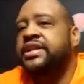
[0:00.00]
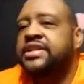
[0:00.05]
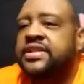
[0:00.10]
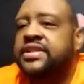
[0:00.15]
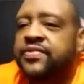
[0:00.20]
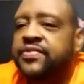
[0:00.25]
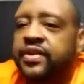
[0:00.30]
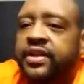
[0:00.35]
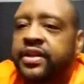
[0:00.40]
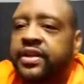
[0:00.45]
It's
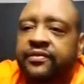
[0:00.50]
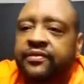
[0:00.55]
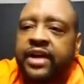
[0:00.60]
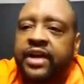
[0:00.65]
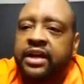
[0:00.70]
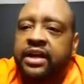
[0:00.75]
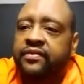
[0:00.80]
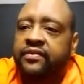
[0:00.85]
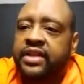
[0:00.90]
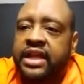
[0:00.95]
really right
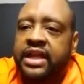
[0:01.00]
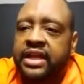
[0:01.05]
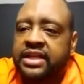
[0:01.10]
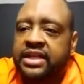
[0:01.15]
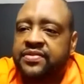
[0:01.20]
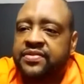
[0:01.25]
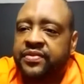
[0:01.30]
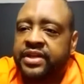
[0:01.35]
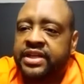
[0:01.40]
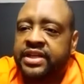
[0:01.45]
over that next
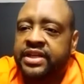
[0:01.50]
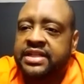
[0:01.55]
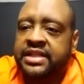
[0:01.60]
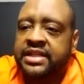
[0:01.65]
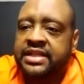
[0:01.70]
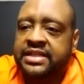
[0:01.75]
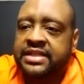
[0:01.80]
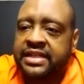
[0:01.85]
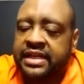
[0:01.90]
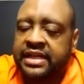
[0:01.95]
ridge, and
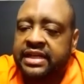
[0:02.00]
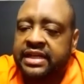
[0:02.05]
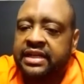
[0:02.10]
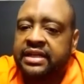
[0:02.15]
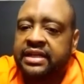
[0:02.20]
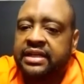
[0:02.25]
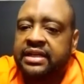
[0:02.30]
it's there.